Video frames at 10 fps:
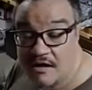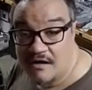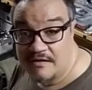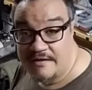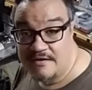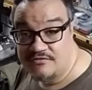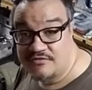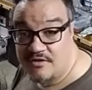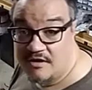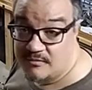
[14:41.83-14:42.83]
Okay,
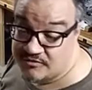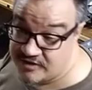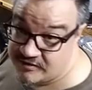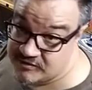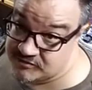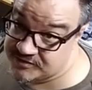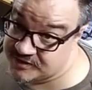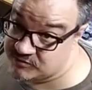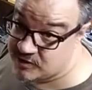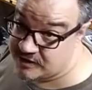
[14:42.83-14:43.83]
so I almost have
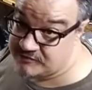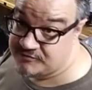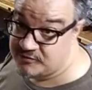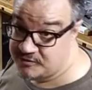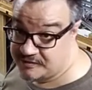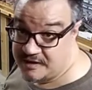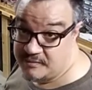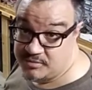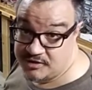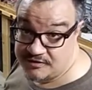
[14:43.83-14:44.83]
everything ready for uh,
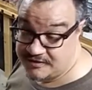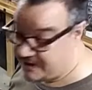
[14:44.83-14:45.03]
putting the